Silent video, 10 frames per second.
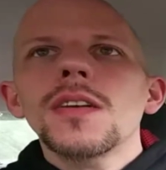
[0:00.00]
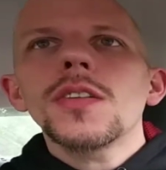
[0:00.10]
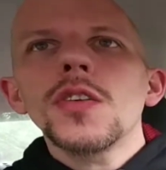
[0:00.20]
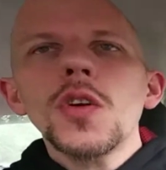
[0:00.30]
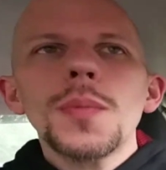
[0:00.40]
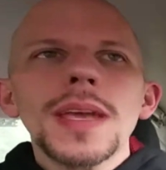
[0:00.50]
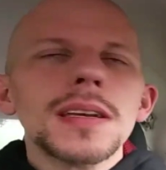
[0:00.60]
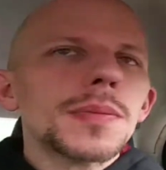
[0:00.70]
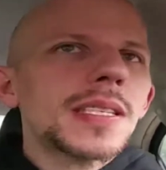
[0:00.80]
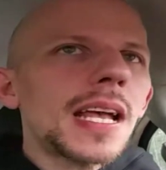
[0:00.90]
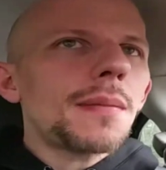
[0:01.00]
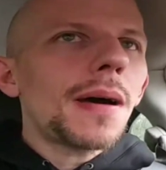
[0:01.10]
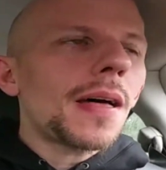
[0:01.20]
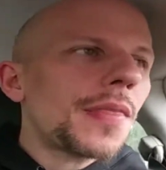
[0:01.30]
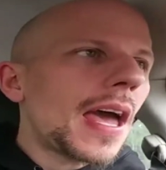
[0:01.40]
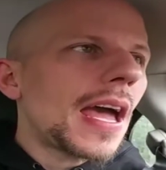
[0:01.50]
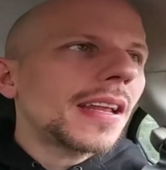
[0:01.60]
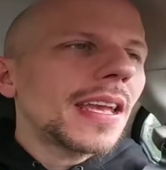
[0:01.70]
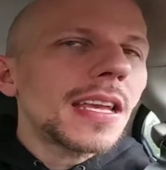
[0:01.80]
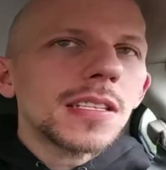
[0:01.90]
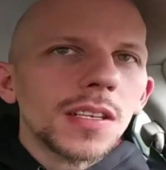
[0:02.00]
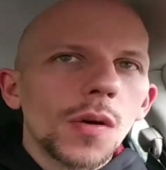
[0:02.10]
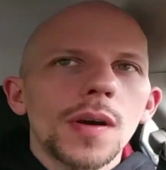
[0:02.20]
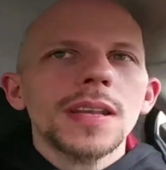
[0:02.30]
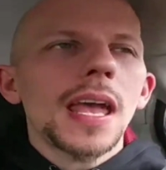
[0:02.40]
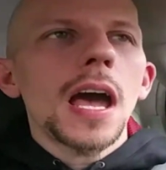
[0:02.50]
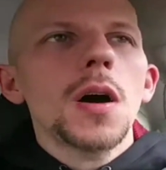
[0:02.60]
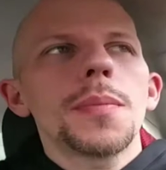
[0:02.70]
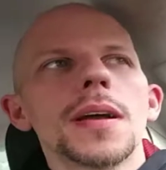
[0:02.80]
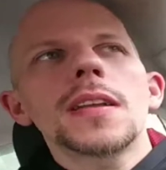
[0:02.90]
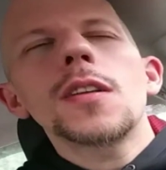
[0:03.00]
you being upset about that isn't going to help it.